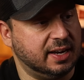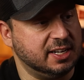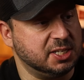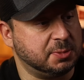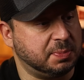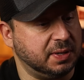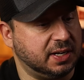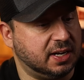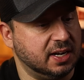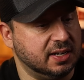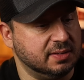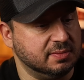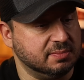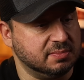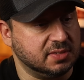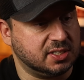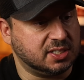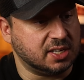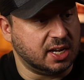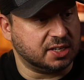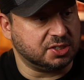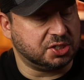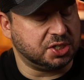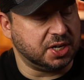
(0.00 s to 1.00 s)
and it's become
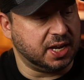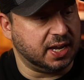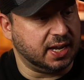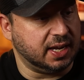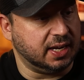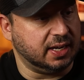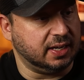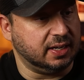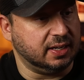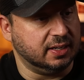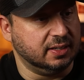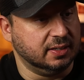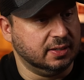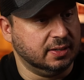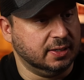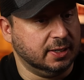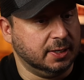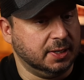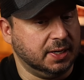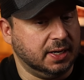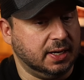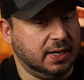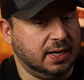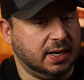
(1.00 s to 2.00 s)
such a
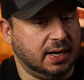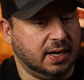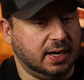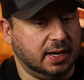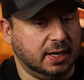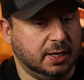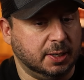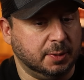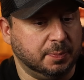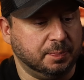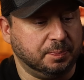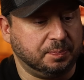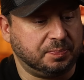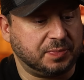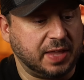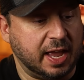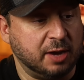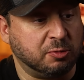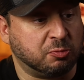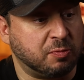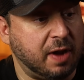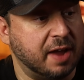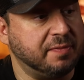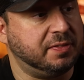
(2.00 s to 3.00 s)
um,
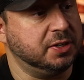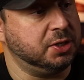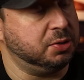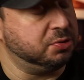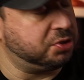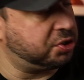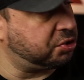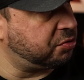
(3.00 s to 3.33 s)
a revenue